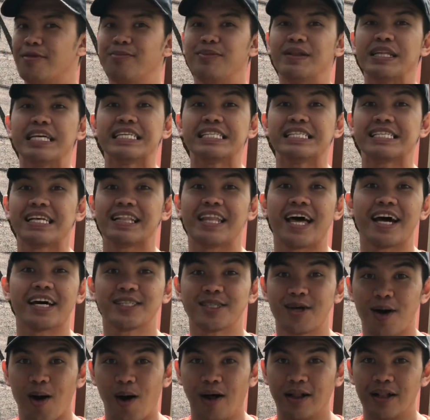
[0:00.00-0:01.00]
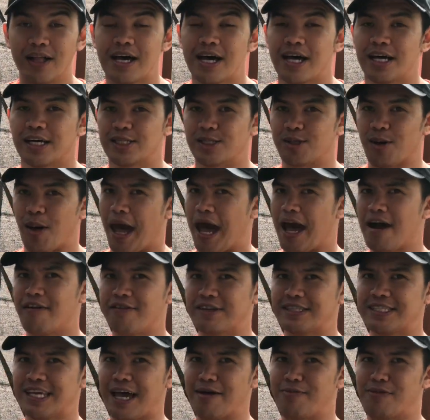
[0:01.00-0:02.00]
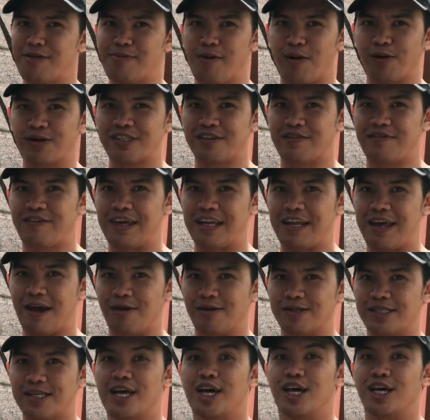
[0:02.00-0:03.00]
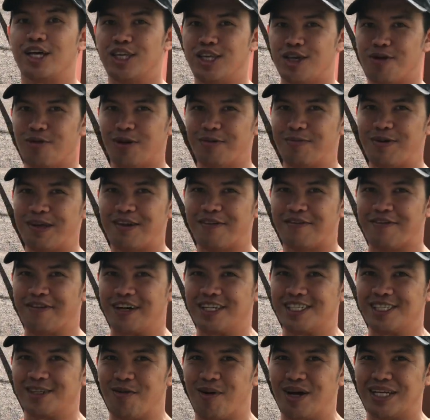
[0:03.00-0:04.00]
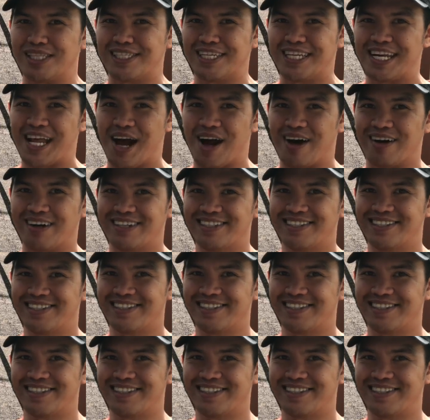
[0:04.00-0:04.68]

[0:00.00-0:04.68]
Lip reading: Please select all so every time we post videos, you will be the first one to know.